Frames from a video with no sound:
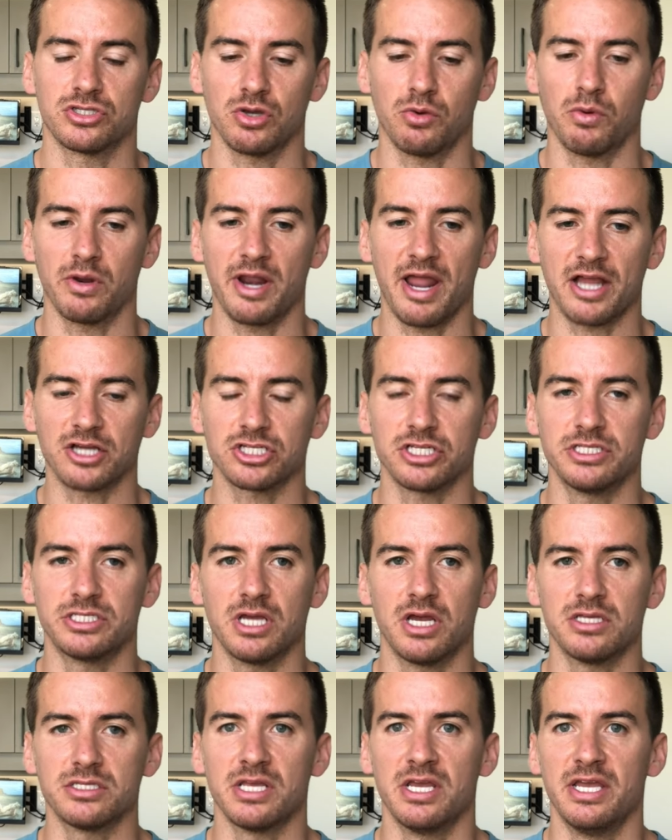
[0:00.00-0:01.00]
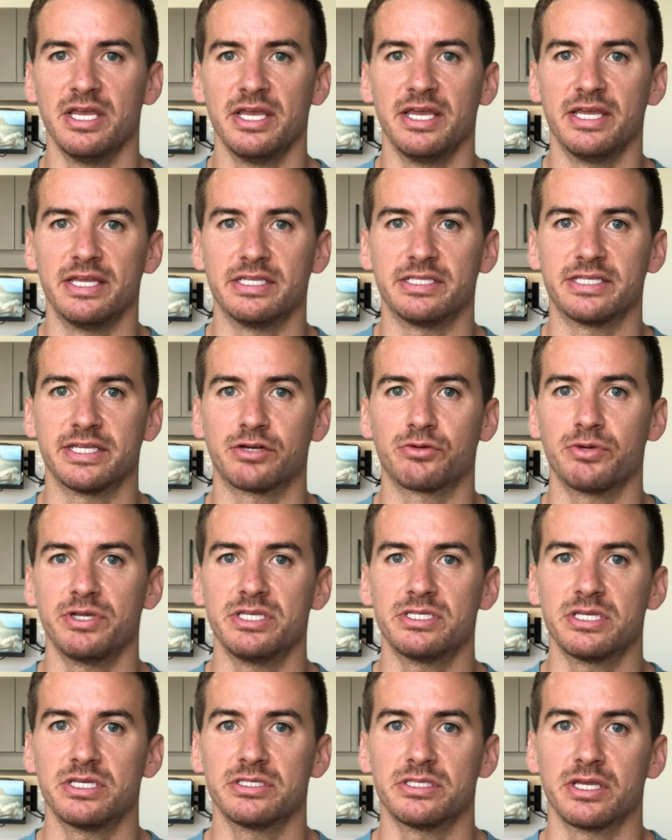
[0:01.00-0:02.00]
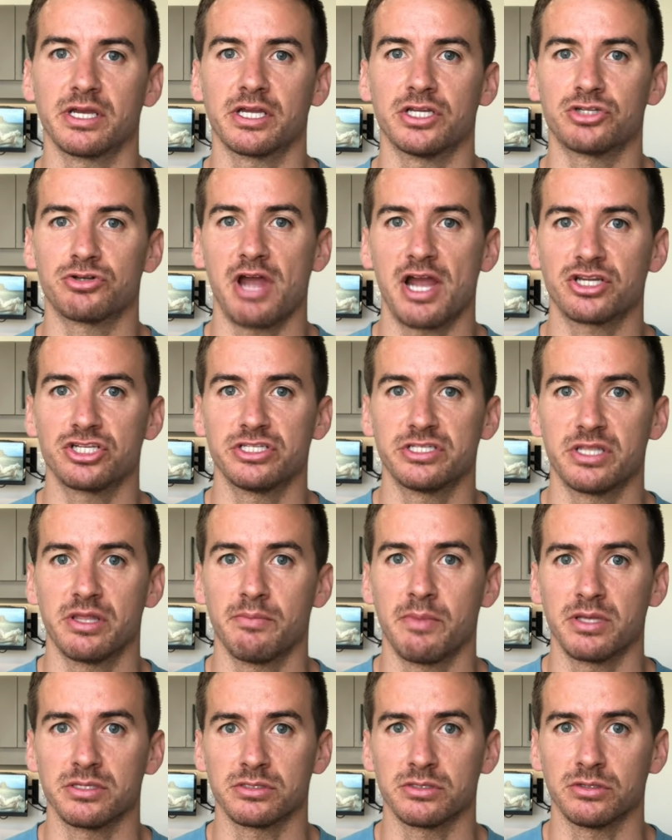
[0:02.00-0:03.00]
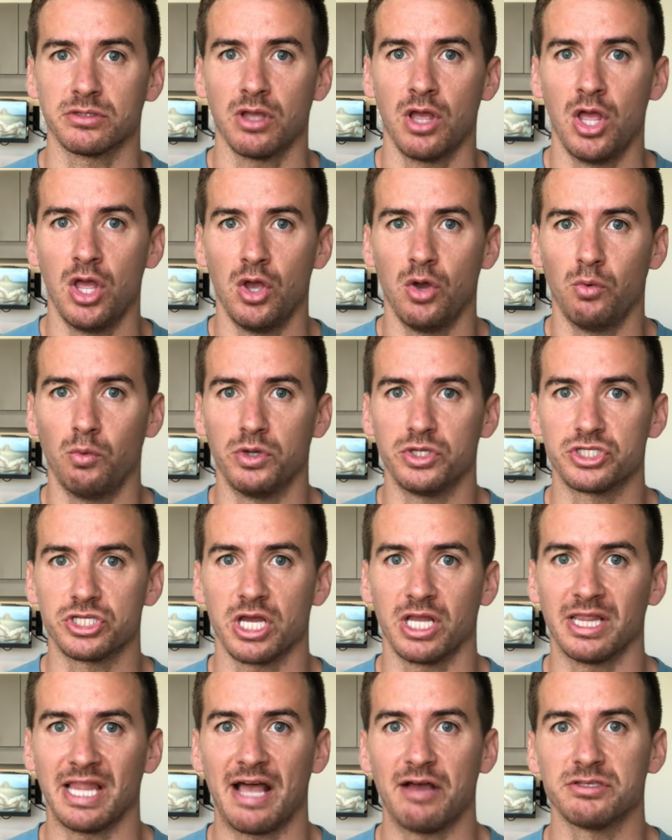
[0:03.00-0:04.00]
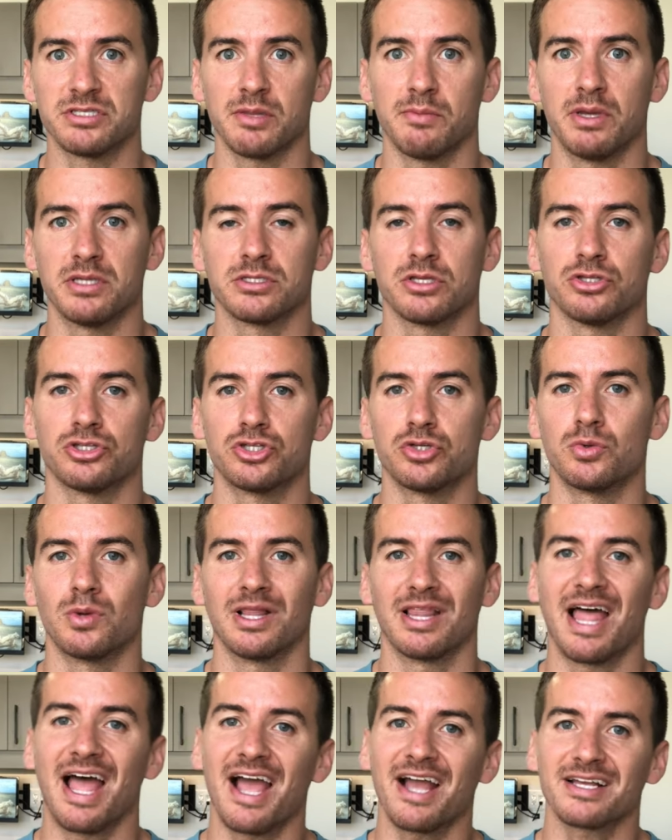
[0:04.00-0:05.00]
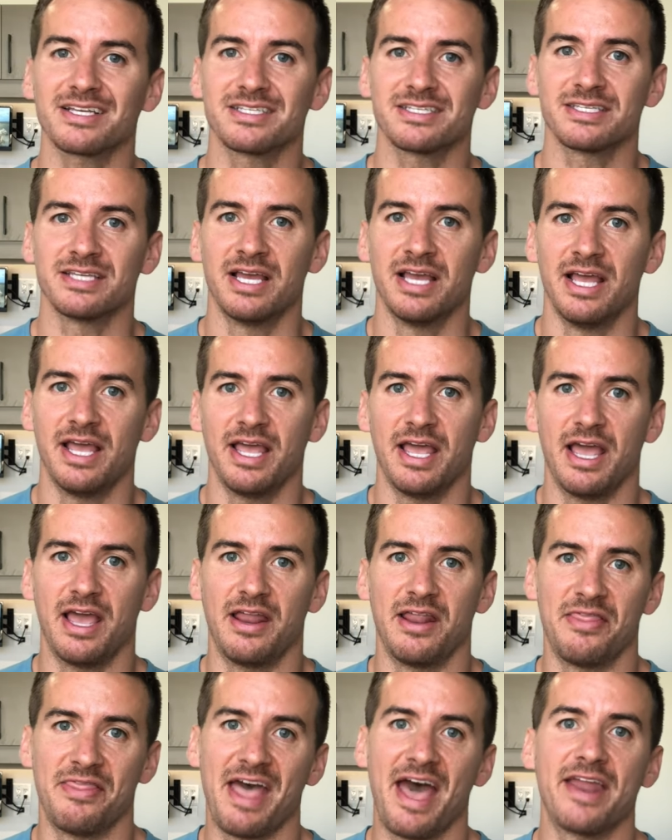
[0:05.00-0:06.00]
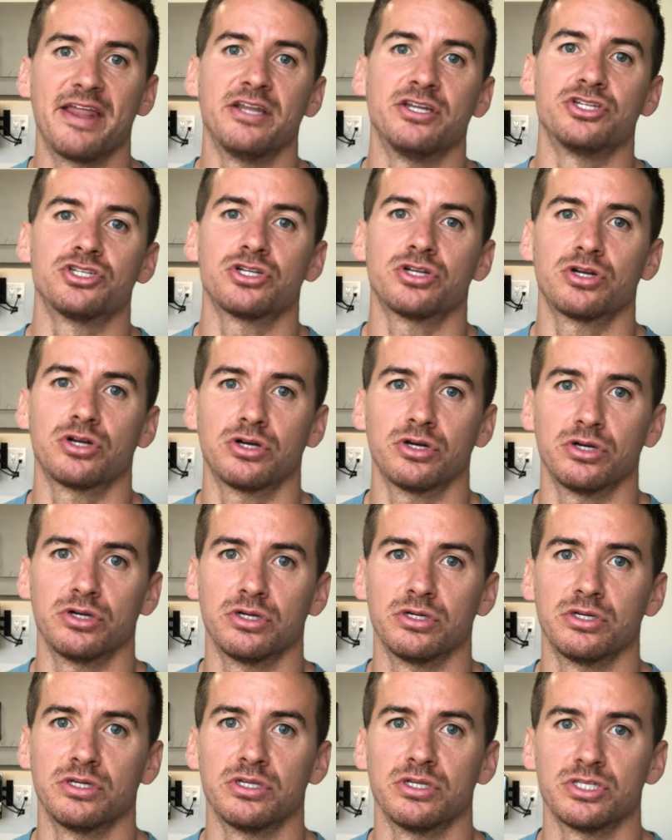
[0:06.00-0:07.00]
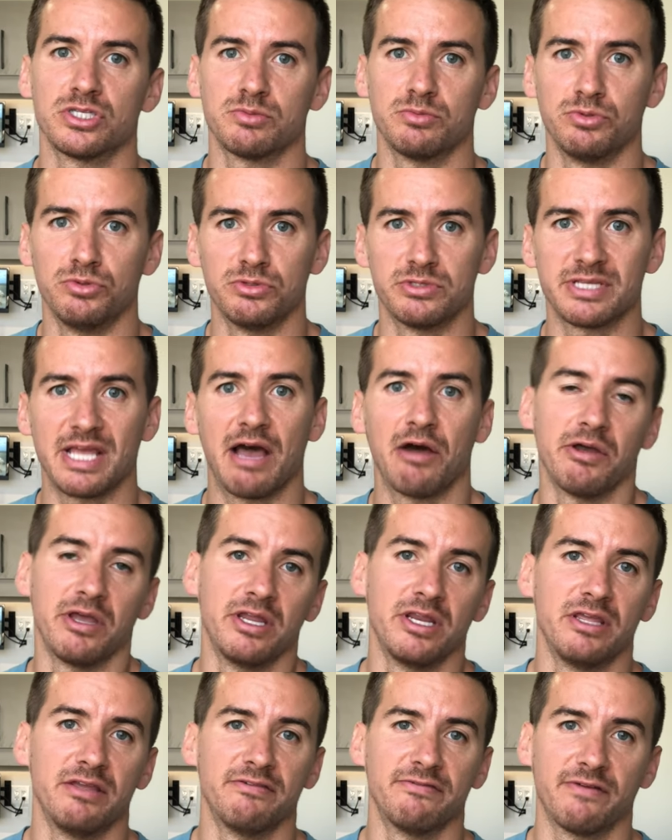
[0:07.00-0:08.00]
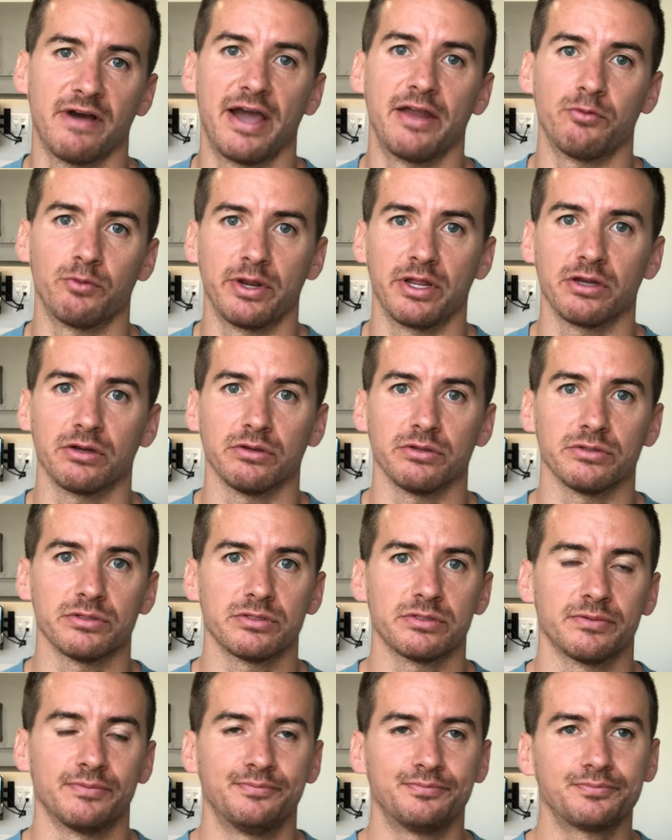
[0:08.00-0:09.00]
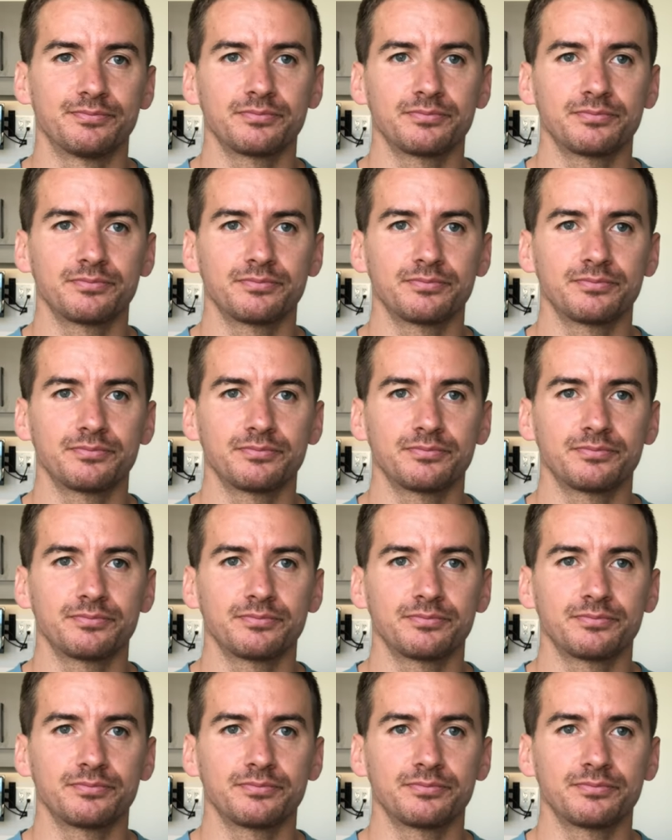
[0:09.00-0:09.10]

So what it actually does, it decreases the contractions of the muscle, which allows the muscle to relax, and that in turn smooths out any fine wrinkles.